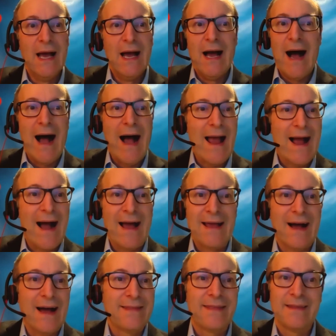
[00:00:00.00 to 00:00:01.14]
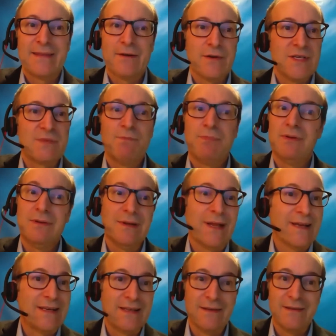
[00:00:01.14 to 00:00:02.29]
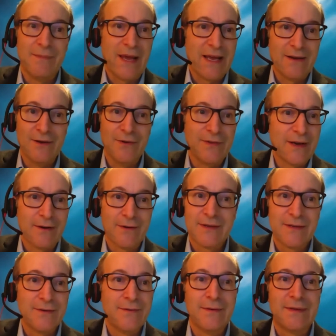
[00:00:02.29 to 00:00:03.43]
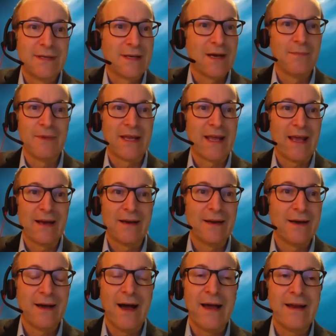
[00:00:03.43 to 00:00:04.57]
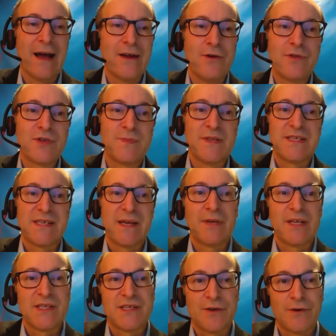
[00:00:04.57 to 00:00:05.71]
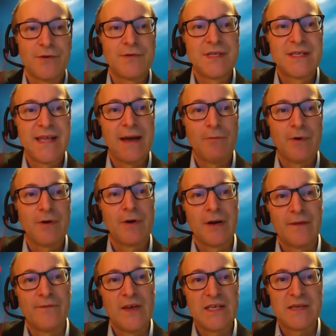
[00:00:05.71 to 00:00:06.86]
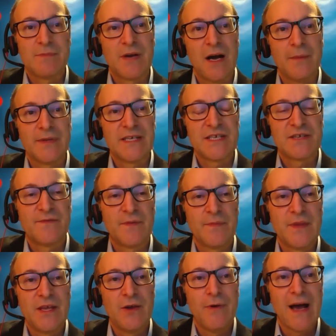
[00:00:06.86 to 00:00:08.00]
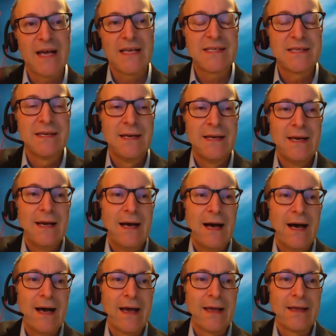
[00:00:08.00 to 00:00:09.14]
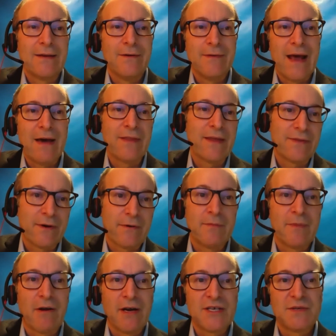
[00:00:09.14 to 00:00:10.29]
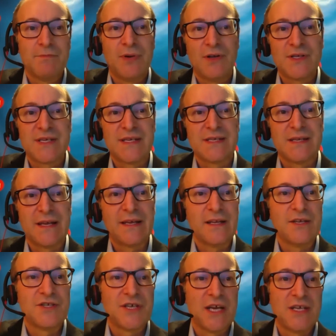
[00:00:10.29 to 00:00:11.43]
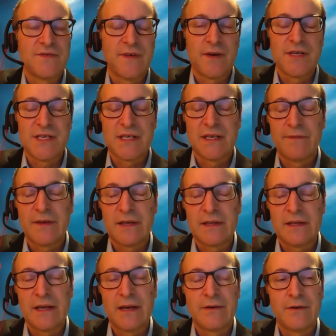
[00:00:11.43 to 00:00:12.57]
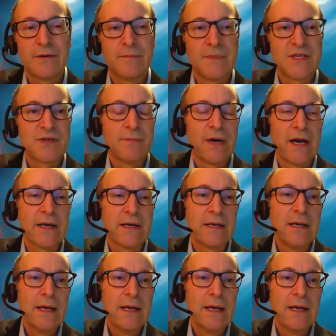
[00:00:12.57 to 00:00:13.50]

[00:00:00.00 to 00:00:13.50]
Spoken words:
I think there is plenty of demand out there to come to Canada. I know there's been some concerns that we're going to face some competition from the U.S. Now that their immigration policy is likely to change very significantly under Mr. Biden.